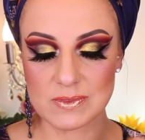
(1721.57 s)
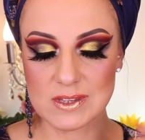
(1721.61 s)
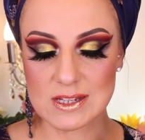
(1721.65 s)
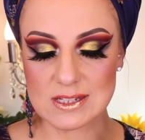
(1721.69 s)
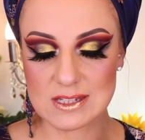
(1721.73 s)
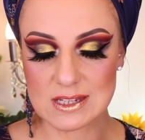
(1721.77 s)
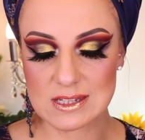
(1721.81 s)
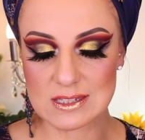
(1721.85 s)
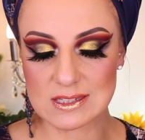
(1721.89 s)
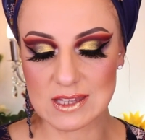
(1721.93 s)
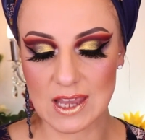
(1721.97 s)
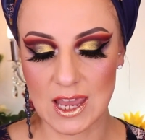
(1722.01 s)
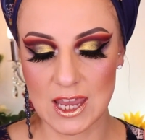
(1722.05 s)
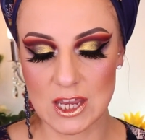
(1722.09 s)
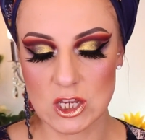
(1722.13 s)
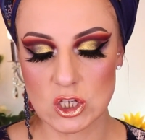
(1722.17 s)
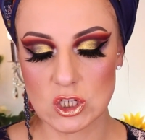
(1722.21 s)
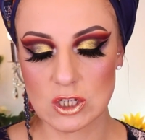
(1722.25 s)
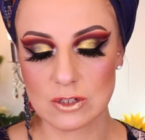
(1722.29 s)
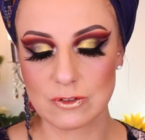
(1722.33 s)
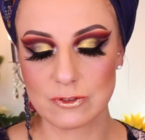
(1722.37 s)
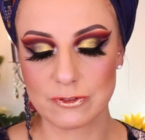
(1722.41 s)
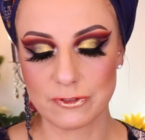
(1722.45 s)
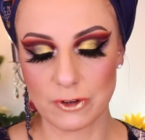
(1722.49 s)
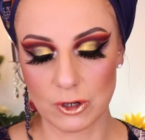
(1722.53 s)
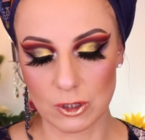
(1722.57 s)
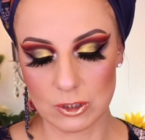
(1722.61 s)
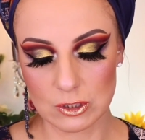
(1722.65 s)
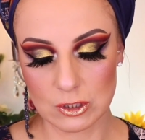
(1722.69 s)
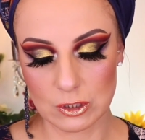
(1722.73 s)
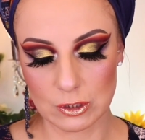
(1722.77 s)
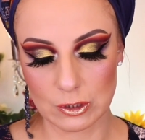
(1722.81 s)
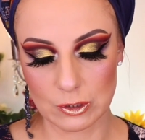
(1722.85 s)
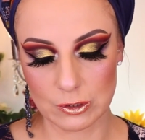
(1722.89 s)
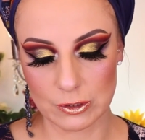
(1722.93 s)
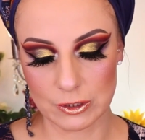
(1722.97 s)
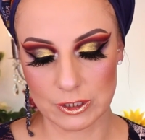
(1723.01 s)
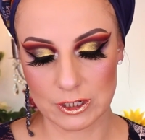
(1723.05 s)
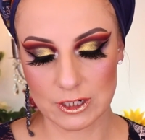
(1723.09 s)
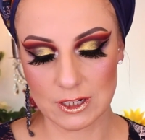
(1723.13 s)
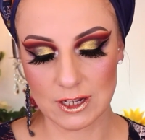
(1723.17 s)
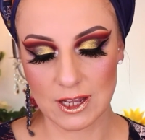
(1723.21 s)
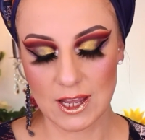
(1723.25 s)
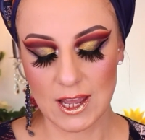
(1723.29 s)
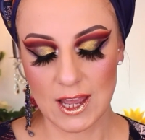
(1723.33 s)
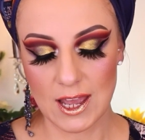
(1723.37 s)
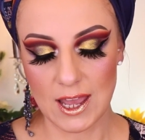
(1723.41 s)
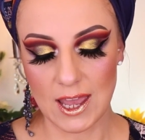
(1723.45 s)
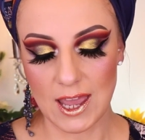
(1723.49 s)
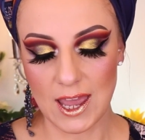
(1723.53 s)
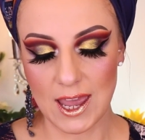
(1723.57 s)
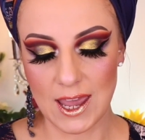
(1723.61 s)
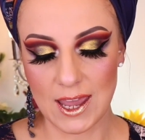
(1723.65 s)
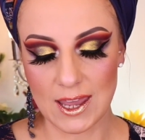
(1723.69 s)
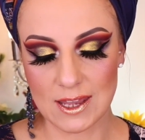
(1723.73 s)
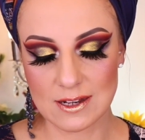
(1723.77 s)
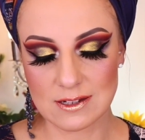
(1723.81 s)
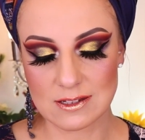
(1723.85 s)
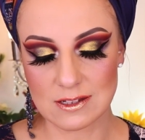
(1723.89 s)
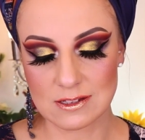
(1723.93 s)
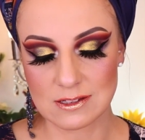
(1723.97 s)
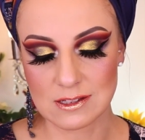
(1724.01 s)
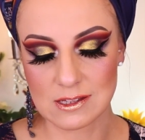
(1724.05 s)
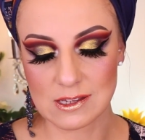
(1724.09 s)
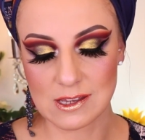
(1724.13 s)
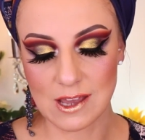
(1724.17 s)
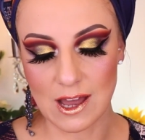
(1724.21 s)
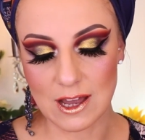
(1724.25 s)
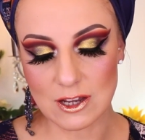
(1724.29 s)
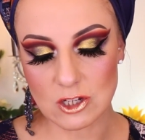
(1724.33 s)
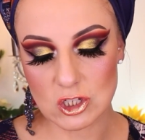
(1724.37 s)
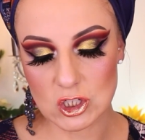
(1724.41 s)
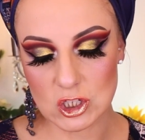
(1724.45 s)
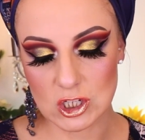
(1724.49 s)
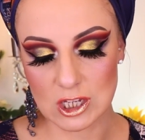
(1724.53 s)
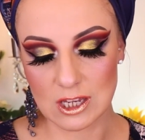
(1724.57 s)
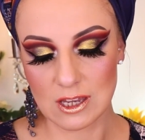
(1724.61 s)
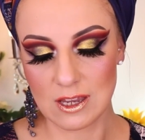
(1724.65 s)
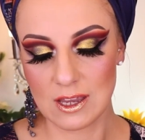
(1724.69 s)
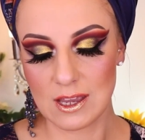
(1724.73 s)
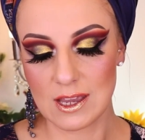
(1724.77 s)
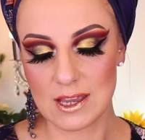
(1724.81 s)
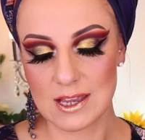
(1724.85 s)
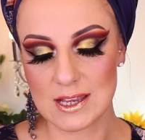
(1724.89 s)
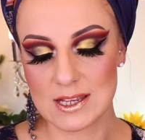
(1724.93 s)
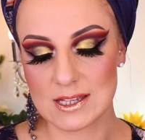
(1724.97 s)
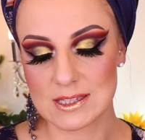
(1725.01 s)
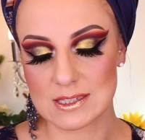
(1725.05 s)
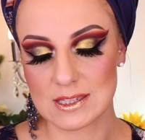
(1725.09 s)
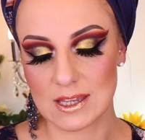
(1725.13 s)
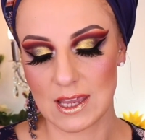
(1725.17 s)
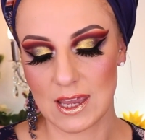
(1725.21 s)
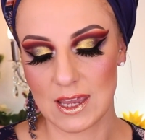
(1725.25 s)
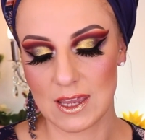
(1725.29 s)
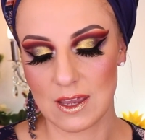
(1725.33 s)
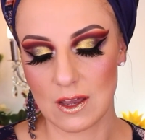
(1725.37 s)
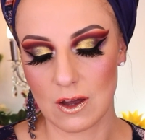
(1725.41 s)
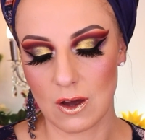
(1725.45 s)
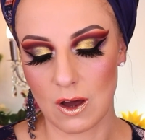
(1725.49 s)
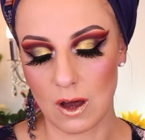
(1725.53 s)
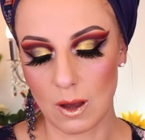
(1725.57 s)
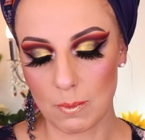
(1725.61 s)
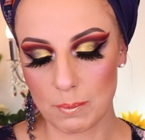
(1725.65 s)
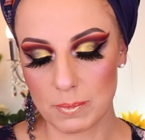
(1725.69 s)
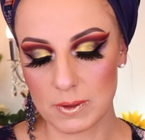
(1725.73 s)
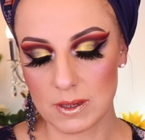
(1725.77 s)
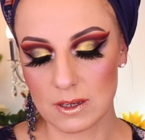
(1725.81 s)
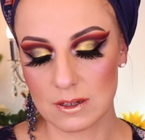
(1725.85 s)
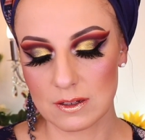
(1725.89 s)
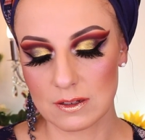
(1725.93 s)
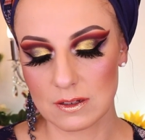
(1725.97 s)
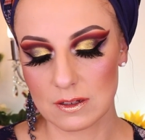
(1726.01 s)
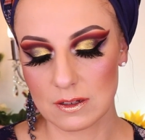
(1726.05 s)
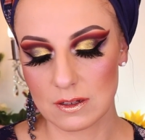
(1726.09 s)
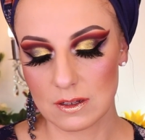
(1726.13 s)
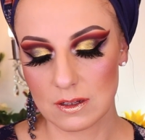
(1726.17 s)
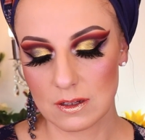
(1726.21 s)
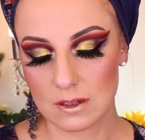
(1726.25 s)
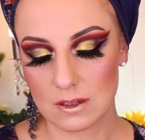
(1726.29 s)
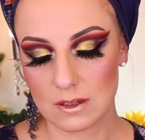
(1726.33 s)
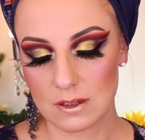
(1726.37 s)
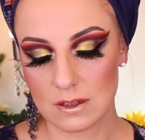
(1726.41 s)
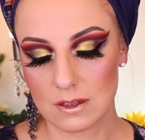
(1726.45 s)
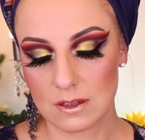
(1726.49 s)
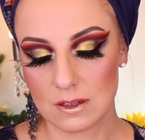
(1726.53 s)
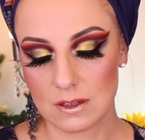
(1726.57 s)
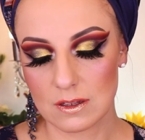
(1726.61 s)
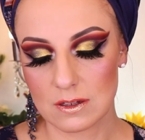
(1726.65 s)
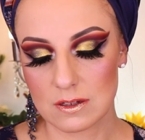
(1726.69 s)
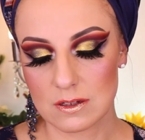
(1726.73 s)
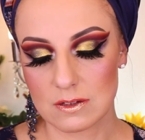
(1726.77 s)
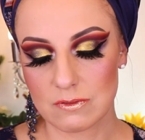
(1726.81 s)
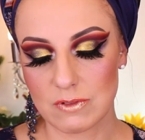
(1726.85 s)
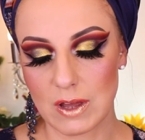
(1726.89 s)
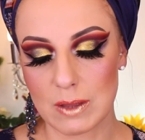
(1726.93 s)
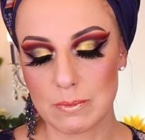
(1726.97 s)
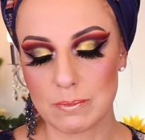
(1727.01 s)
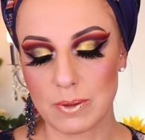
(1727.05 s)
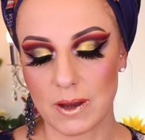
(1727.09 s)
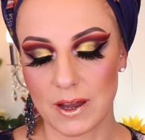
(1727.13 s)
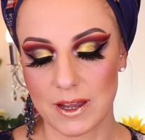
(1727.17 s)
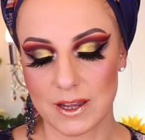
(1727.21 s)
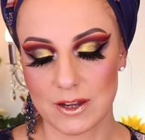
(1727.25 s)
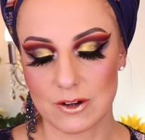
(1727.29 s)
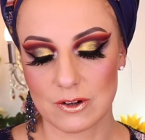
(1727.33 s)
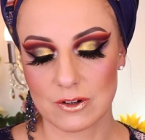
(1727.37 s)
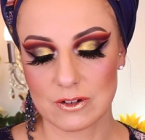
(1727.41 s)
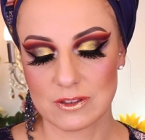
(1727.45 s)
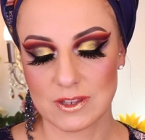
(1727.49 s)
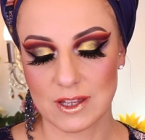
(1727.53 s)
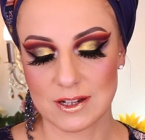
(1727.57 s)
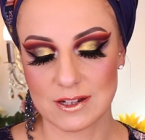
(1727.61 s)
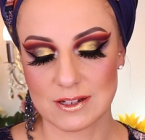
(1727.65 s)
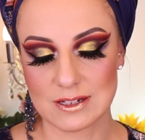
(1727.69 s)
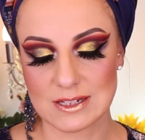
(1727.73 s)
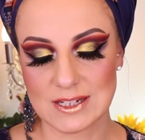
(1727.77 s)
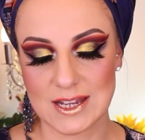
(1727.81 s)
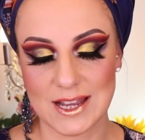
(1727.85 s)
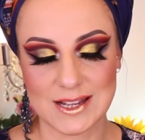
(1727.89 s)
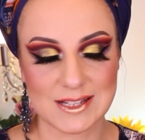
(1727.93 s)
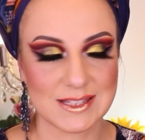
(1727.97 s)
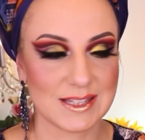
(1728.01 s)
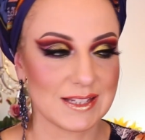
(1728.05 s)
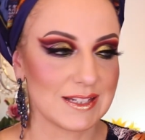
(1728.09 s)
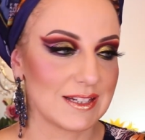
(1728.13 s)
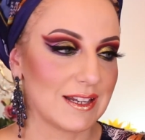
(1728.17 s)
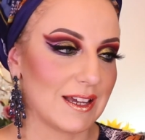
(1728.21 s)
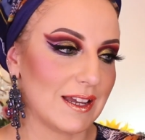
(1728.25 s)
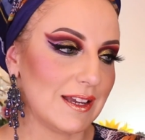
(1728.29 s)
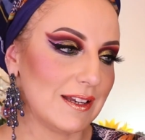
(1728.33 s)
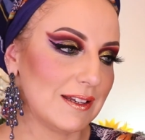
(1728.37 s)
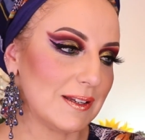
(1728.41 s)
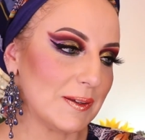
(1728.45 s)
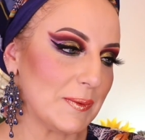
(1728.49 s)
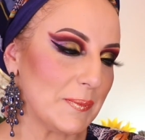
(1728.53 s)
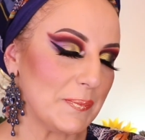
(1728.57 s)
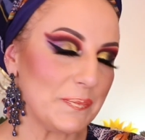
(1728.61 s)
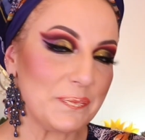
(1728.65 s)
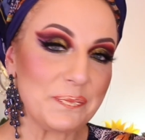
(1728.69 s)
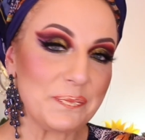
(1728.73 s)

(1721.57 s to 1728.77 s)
This is Asian folklore, and Yangshi is a hoppin' vampire that attacks at night.